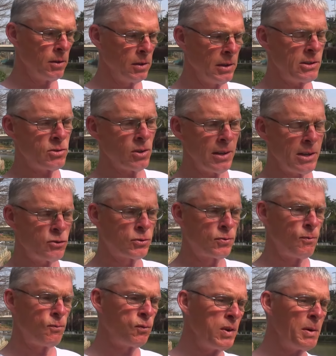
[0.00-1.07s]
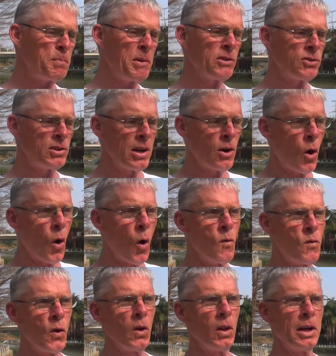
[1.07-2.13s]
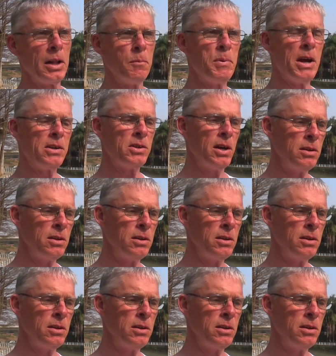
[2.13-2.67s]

let's flip this thing over a little bit,